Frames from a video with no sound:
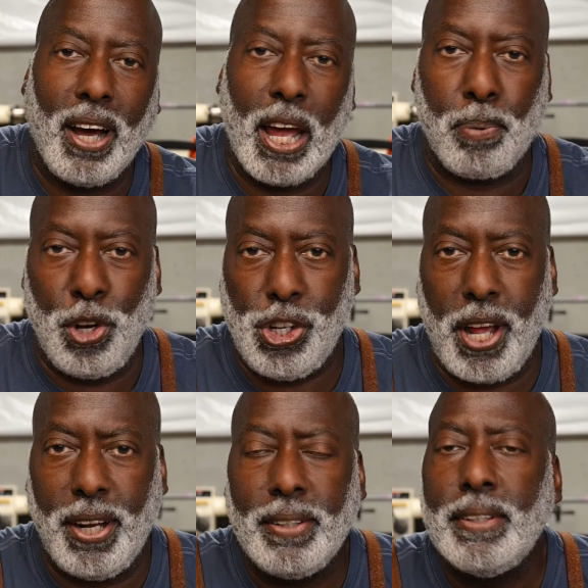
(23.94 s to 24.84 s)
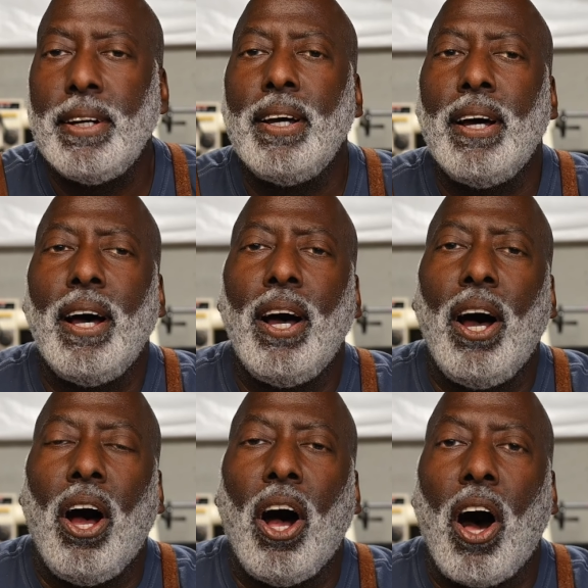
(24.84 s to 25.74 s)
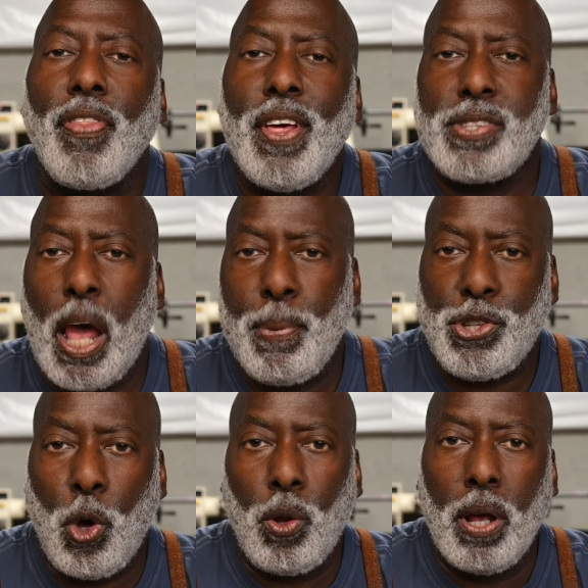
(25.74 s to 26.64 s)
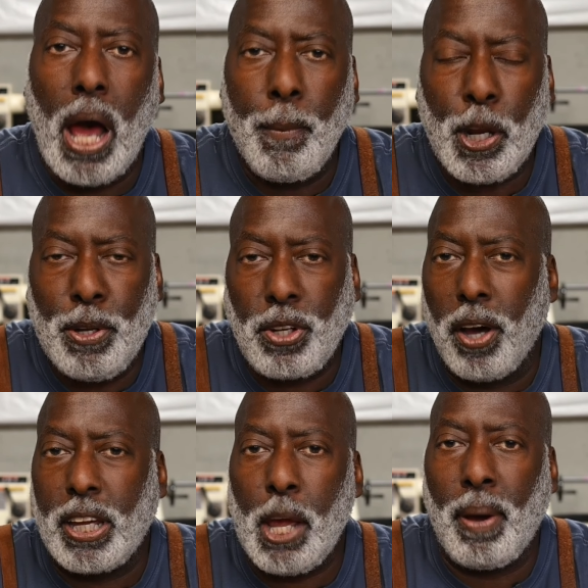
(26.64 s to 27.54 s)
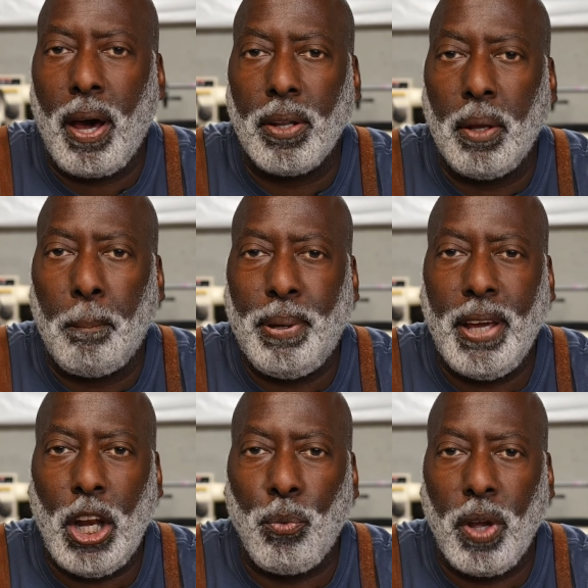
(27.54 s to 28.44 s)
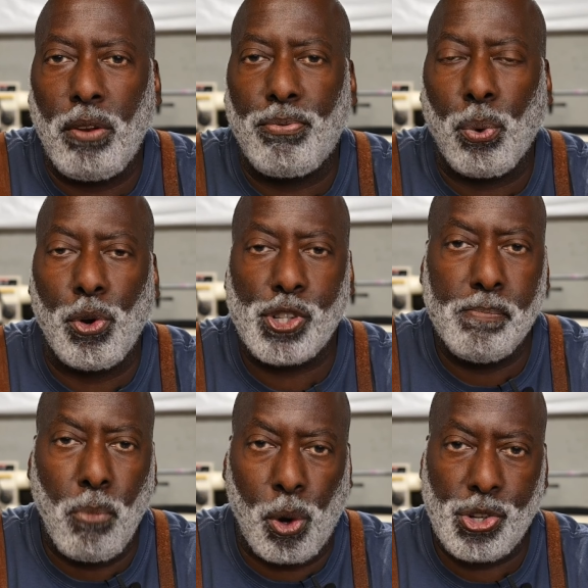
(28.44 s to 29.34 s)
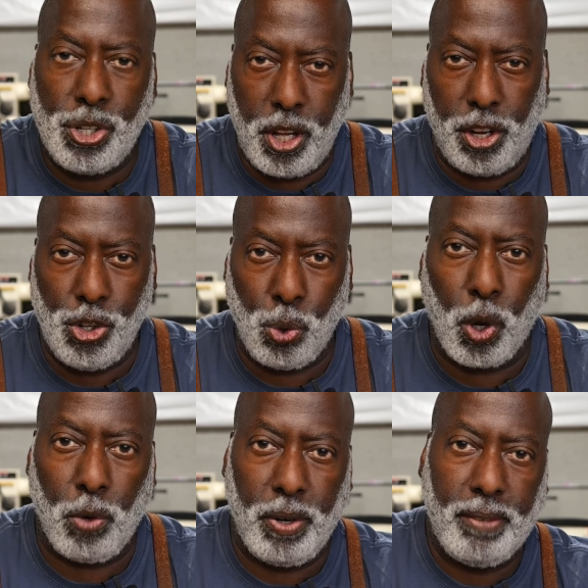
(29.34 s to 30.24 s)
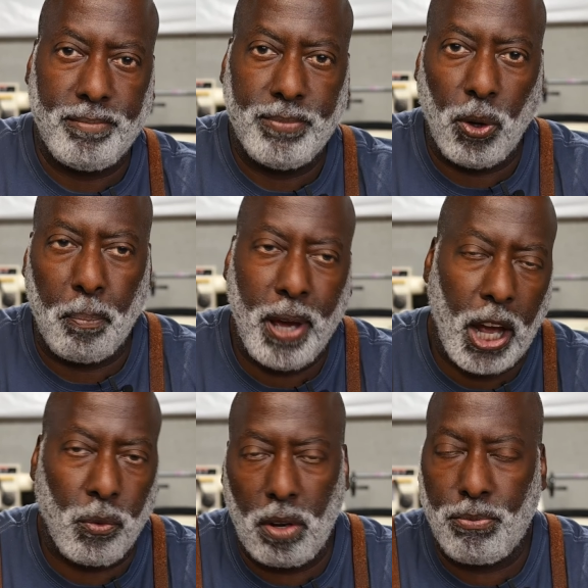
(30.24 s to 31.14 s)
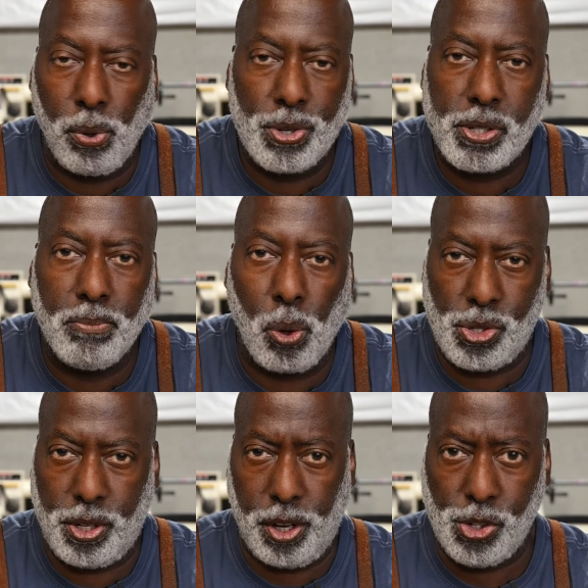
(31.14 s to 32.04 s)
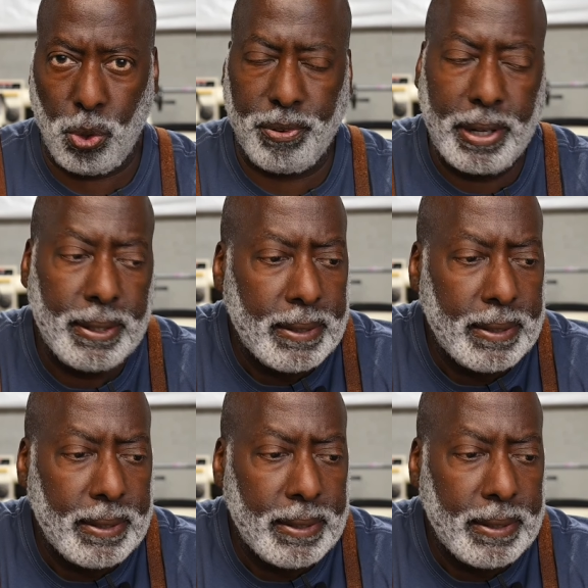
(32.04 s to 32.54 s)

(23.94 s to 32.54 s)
I appreciate it. On this episode, I'm going to be talking about pin reinforced mortise and tenon joinery, or peg reinforced mortise and tenon joinery.